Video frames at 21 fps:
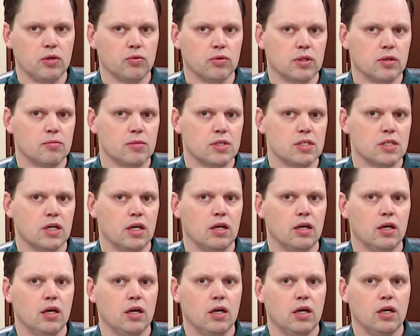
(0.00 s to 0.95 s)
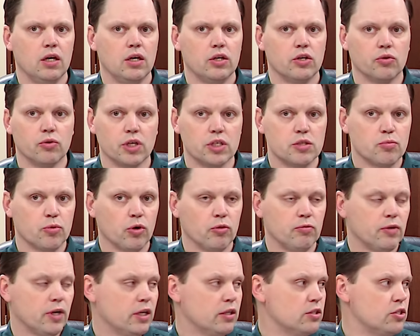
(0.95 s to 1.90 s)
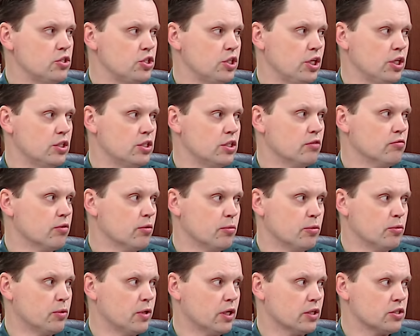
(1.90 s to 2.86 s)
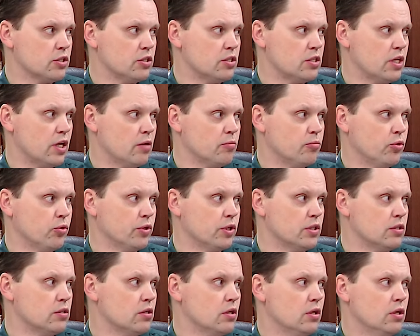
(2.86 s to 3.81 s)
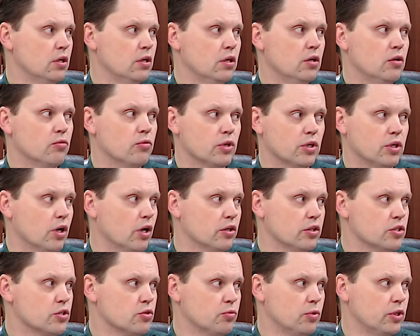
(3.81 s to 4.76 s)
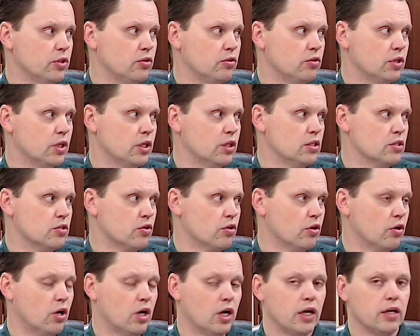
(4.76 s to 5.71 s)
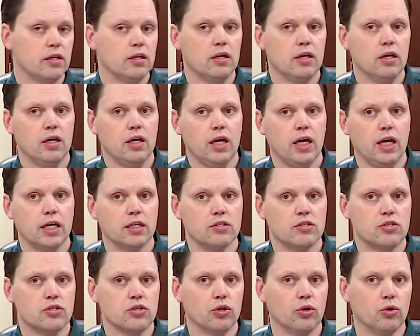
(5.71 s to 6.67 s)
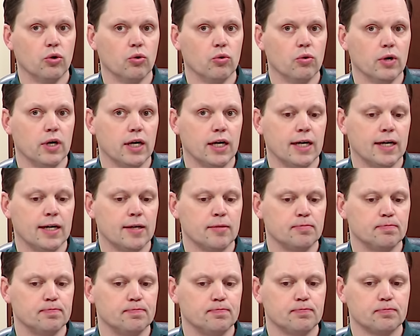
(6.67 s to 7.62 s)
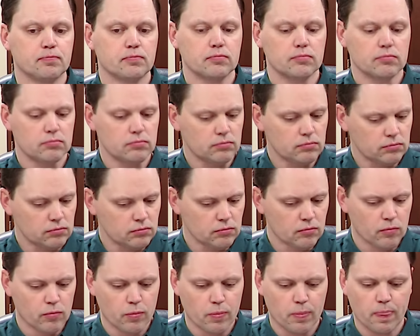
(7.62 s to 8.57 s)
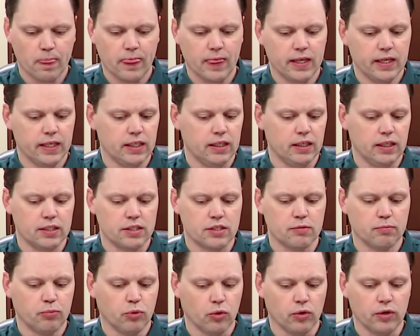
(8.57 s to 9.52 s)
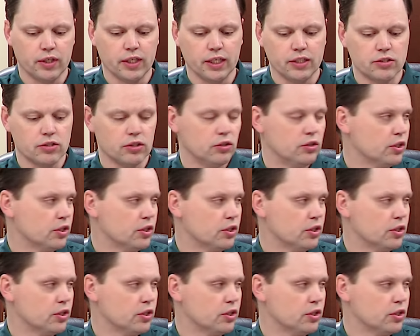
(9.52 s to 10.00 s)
meet with them is that your risk profile is changing from a production standpoint, regardless of whether you think it is or not. And so um, it's important then to